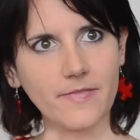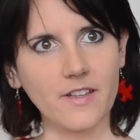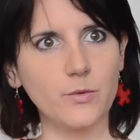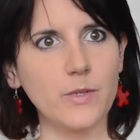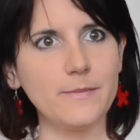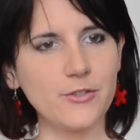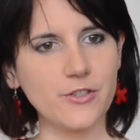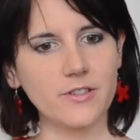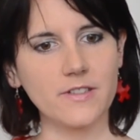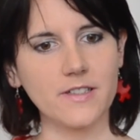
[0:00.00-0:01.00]
It will be
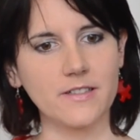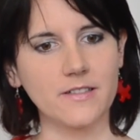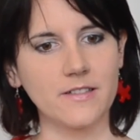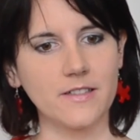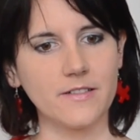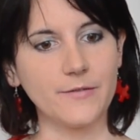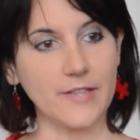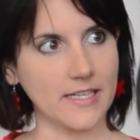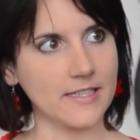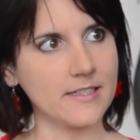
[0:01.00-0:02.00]
shot in
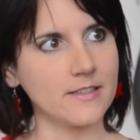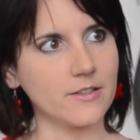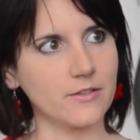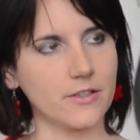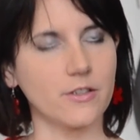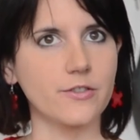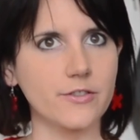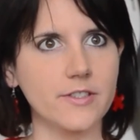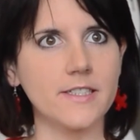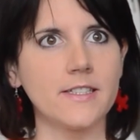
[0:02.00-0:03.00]
Vienna or in
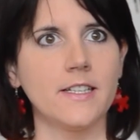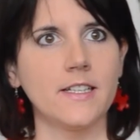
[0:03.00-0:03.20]
Austria.